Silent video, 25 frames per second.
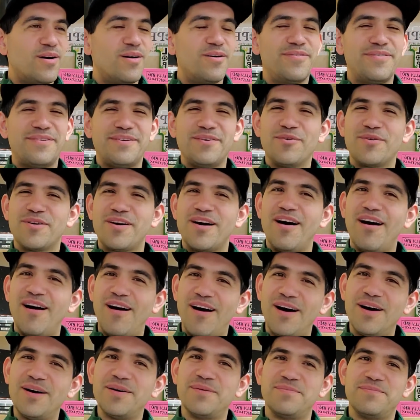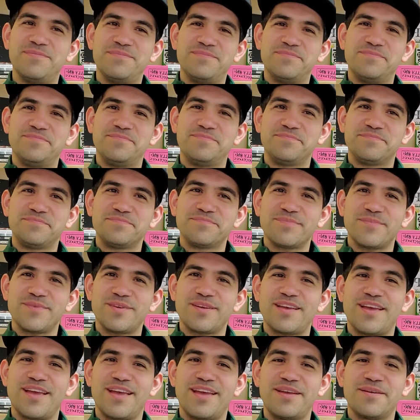feel calm,
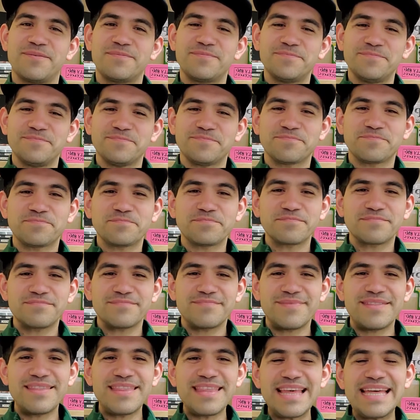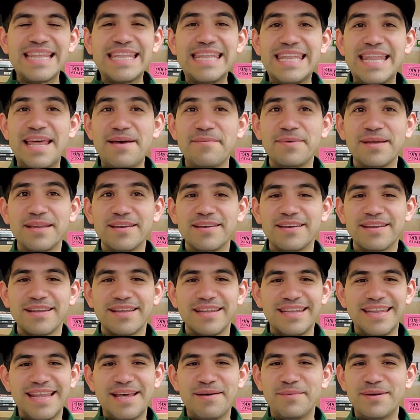okay? Lemon
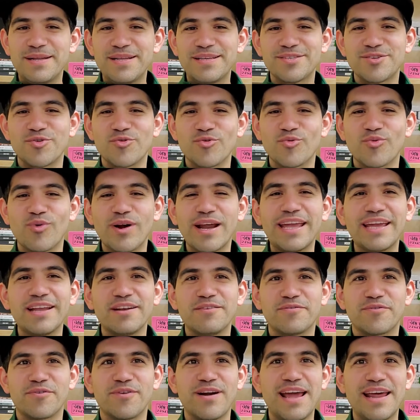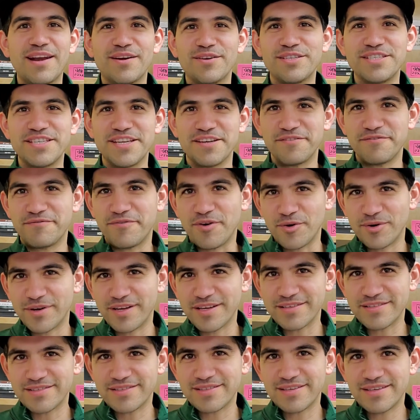is great for energy and
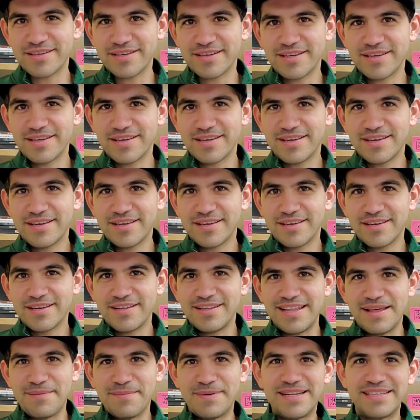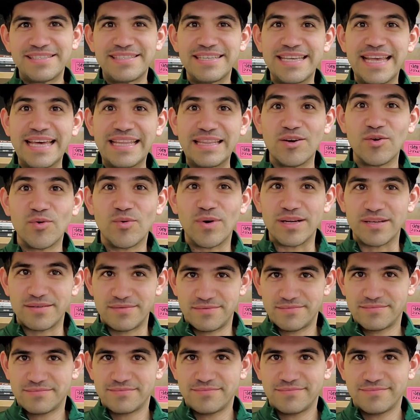focus. Lemon is the yellow one,
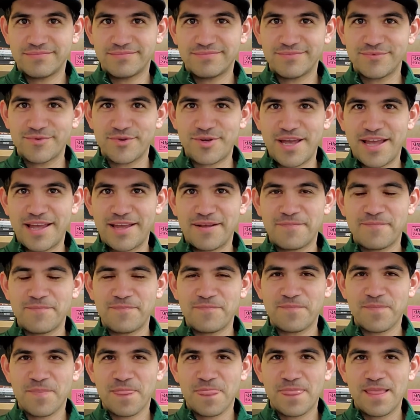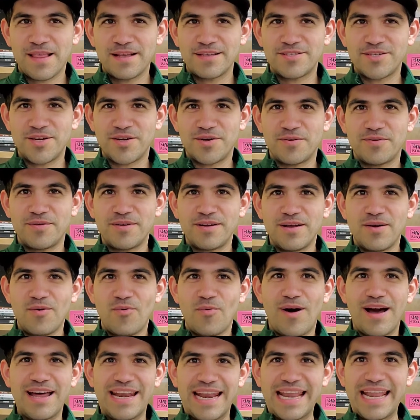okay? So
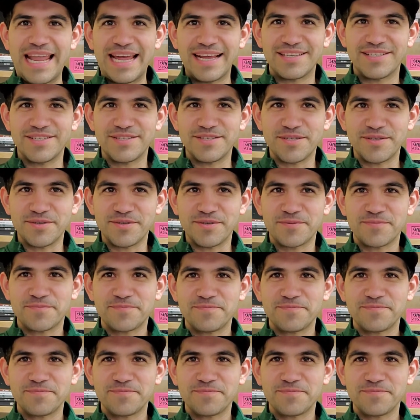what I like to do